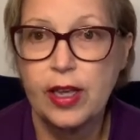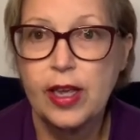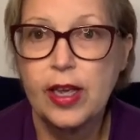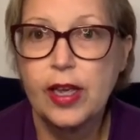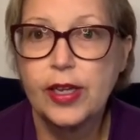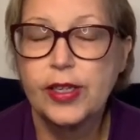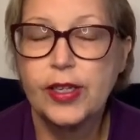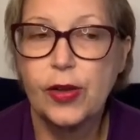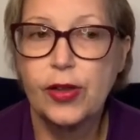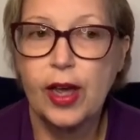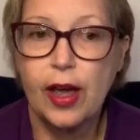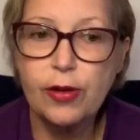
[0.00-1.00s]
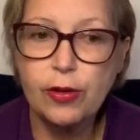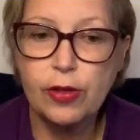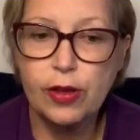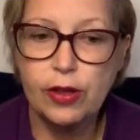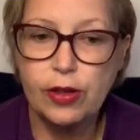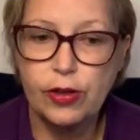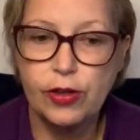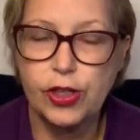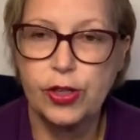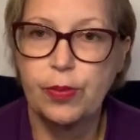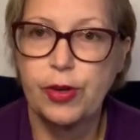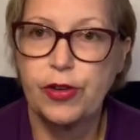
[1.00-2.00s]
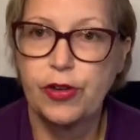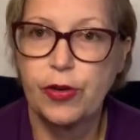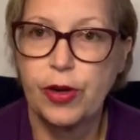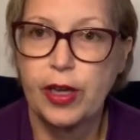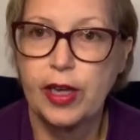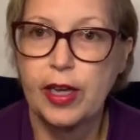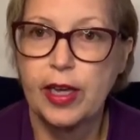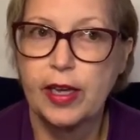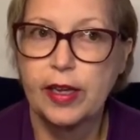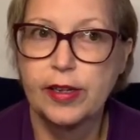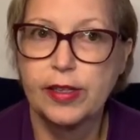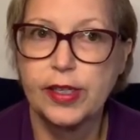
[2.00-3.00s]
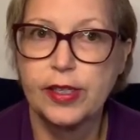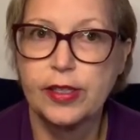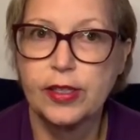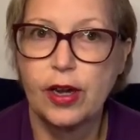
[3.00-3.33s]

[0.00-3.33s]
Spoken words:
So the other thing that you should be doing is,